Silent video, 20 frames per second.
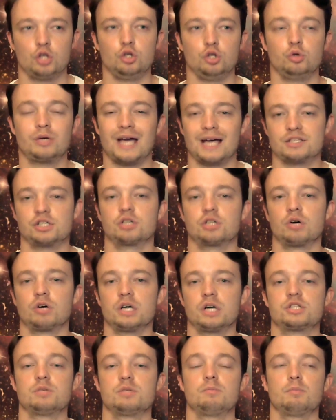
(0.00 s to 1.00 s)
you
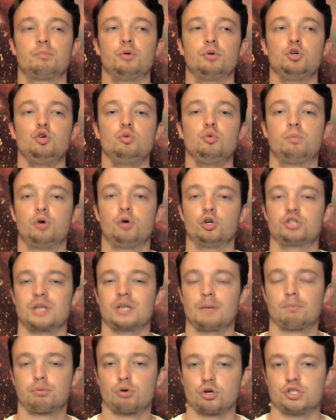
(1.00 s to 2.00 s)
categorize them, but you
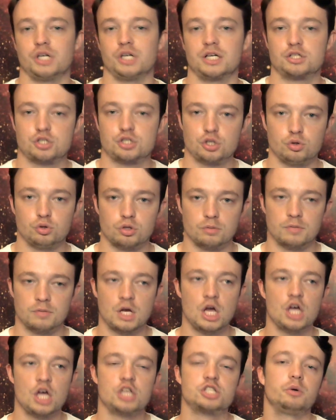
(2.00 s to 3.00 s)
put projects to them.